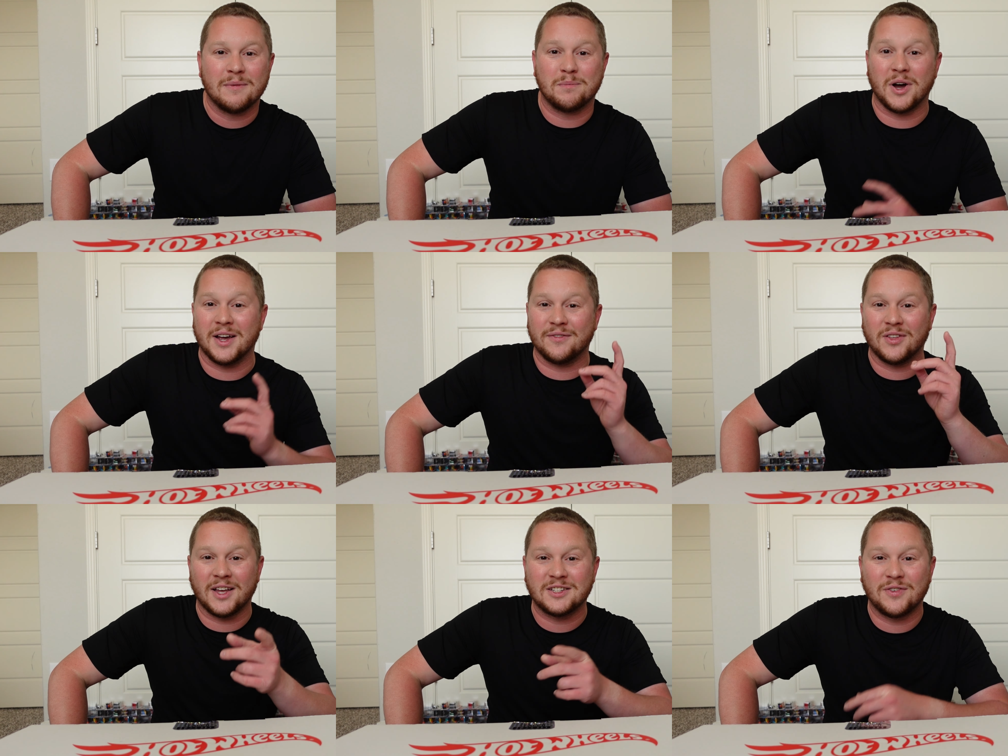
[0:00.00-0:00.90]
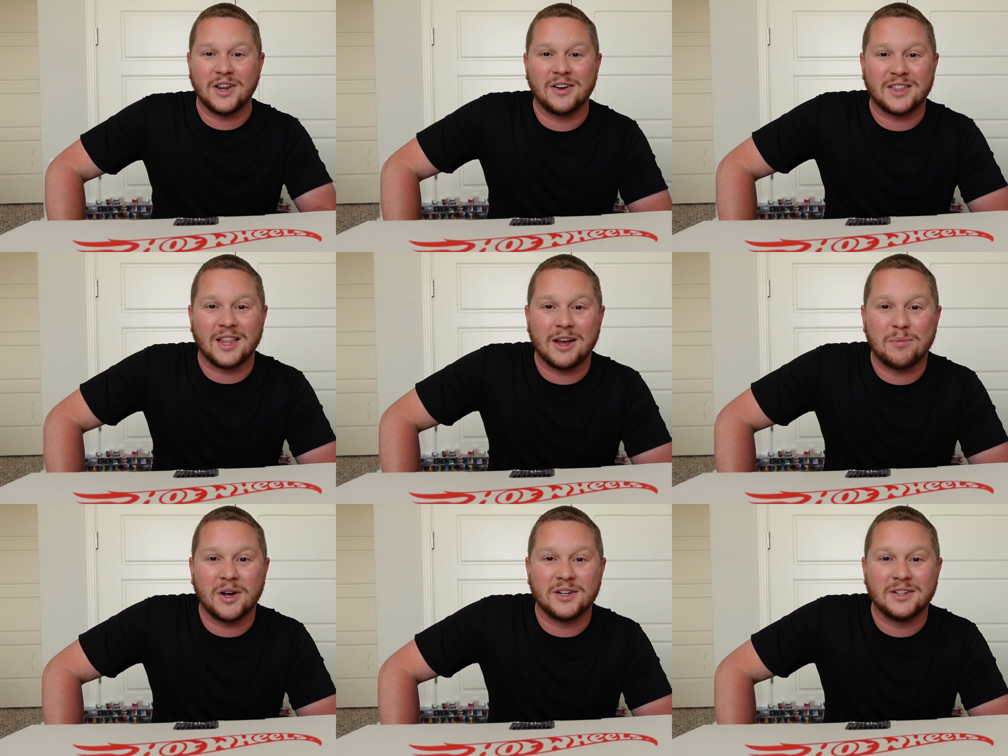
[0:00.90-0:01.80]
But if you like this video, hit the
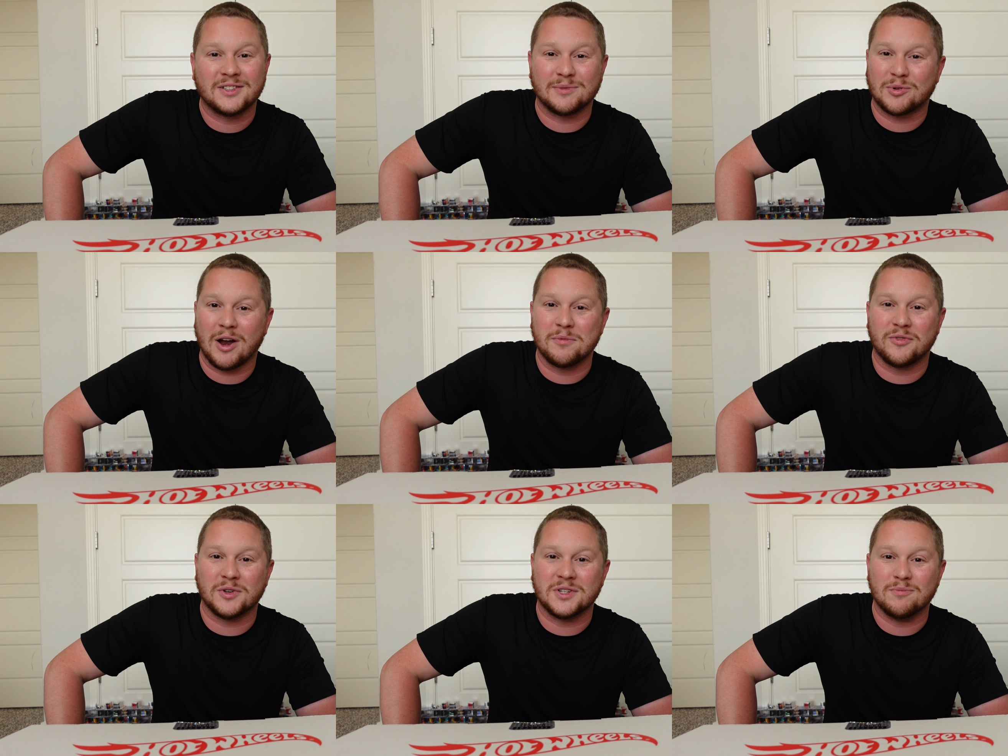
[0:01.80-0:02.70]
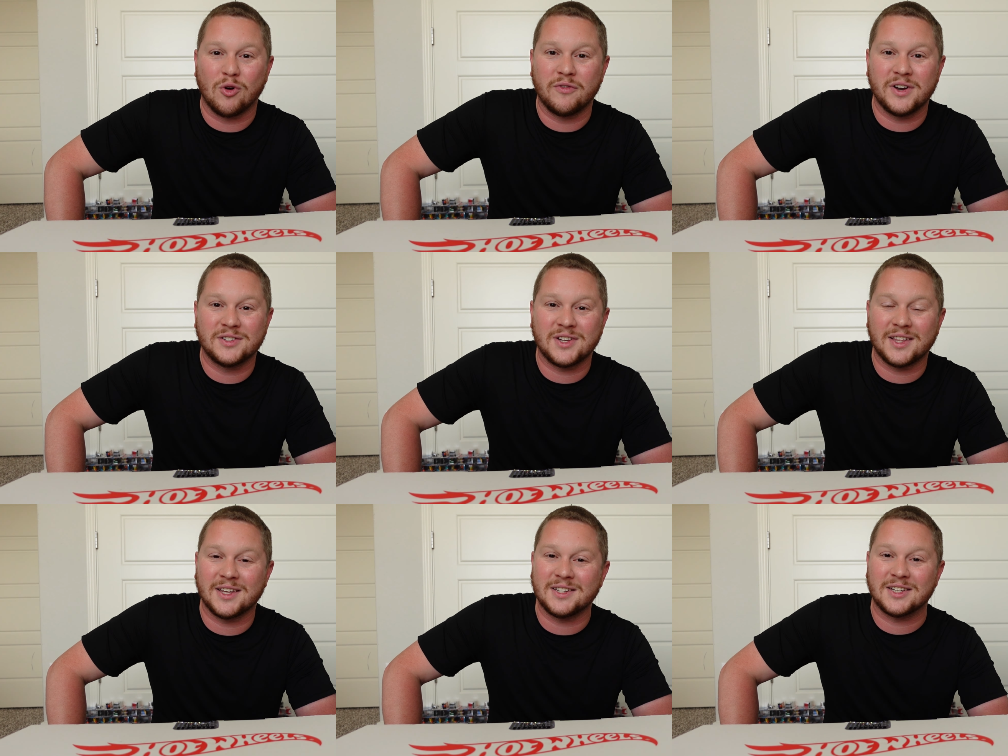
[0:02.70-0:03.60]
like button. Subscribe if you want to see more videos
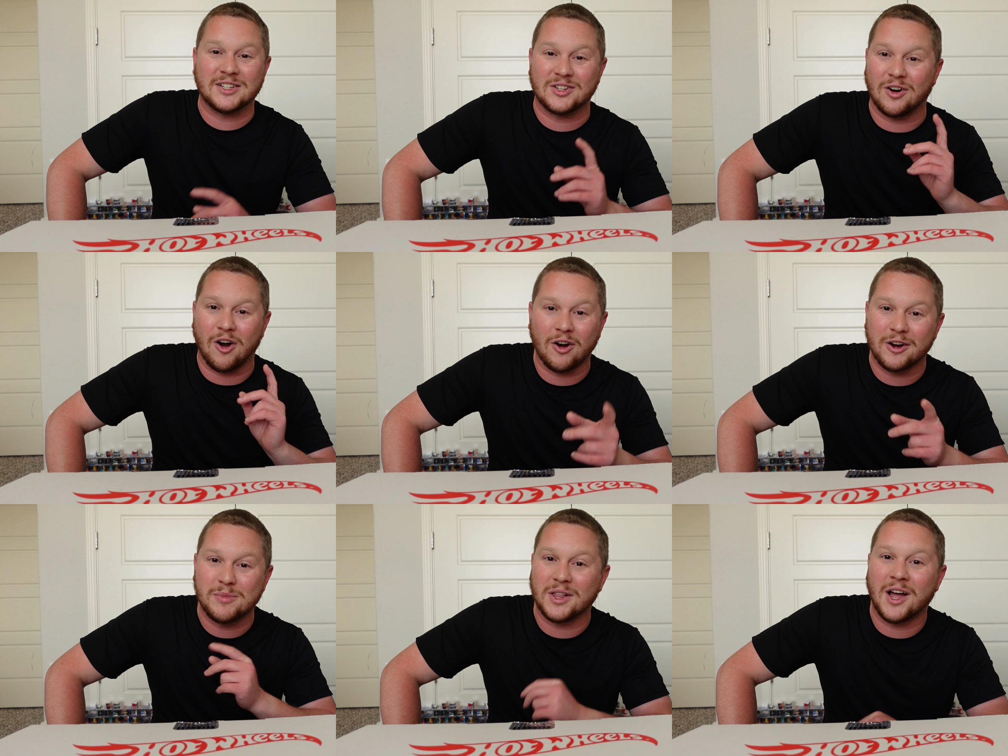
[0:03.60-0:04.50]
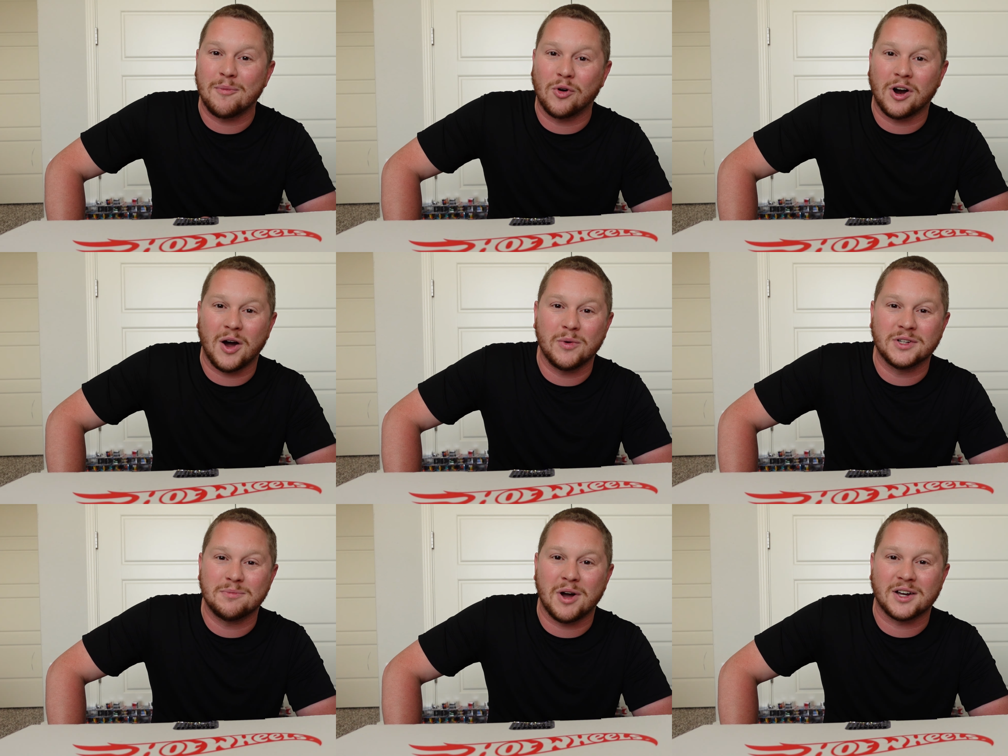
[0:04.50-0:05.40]
like this, because there are going to be a lot more Hot
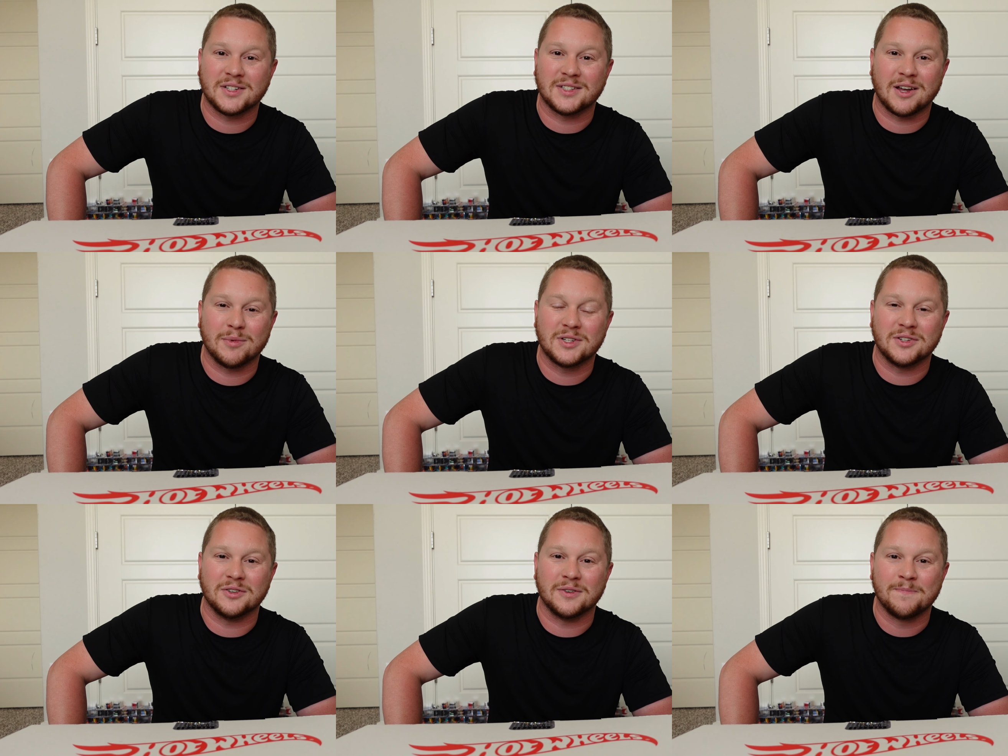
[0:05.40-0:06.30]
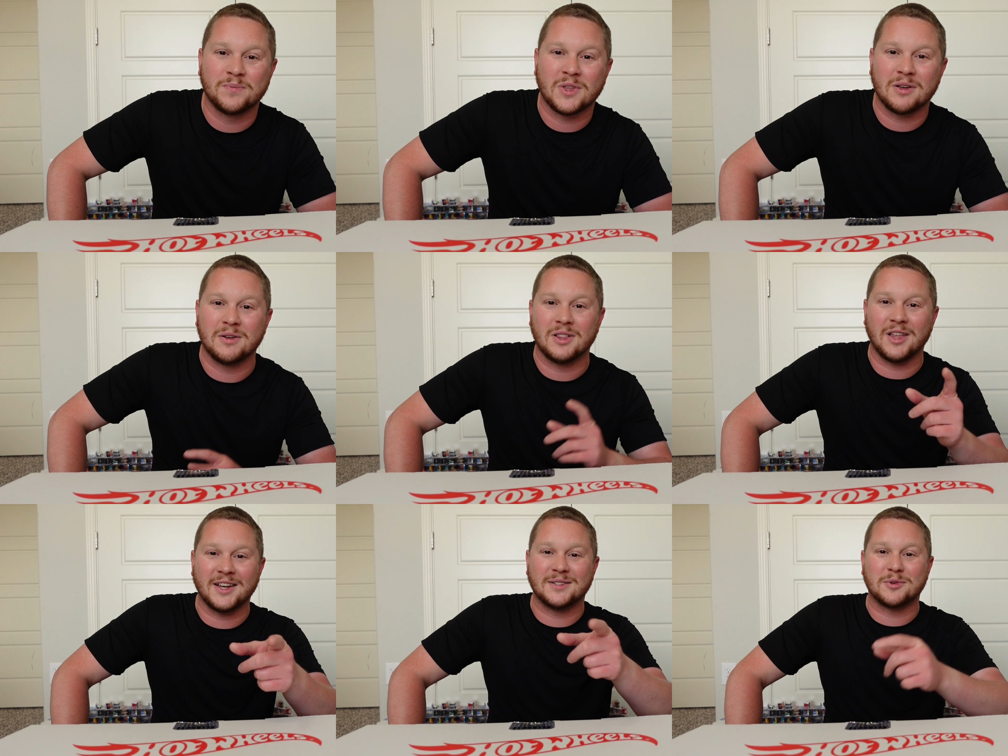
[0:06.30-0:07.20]
Wheels unboxings coming soon.
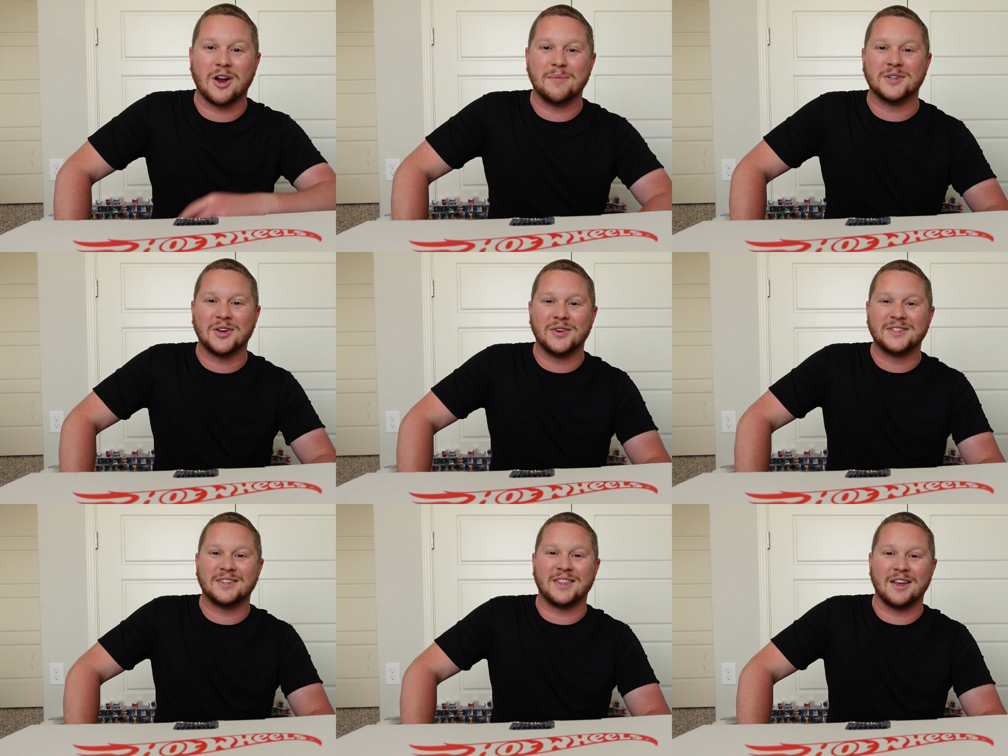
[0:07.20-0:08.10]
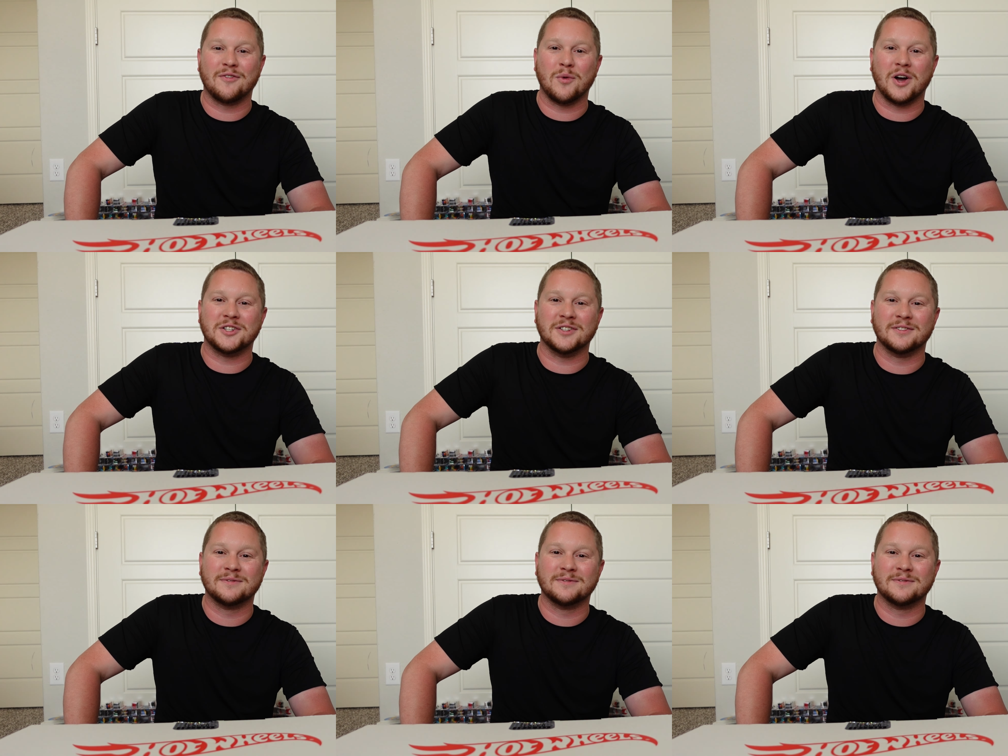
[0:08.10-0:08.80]
Like, subscribe, and as always, thank you for watching.